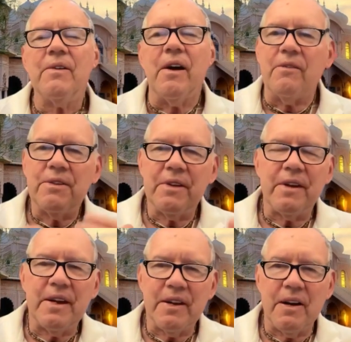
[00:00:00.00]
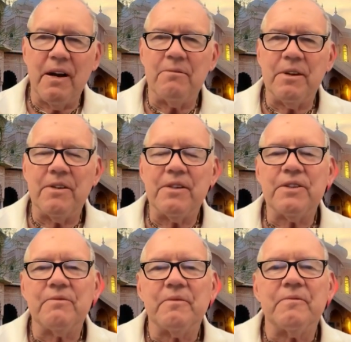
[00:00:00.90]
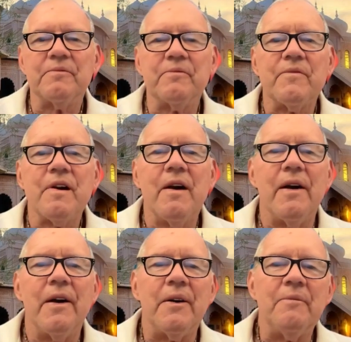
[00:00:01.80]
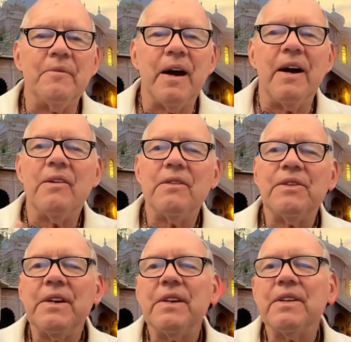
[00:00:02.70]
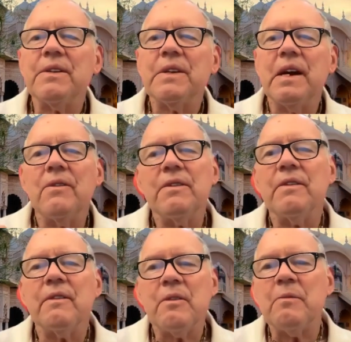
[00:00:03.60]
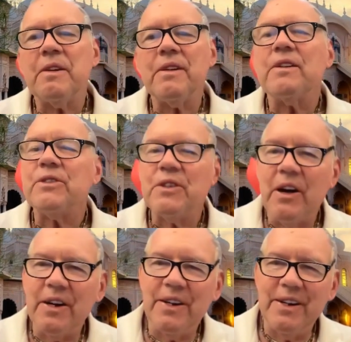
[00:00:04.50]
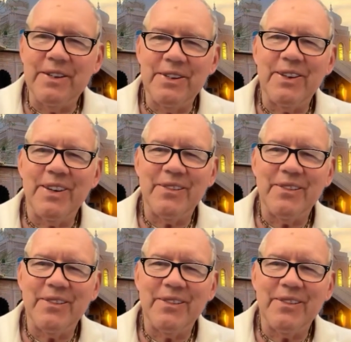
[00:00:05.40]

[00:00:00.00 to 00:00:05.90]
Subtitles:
everything that I accomplished, I don't think that they would have ever been astonished.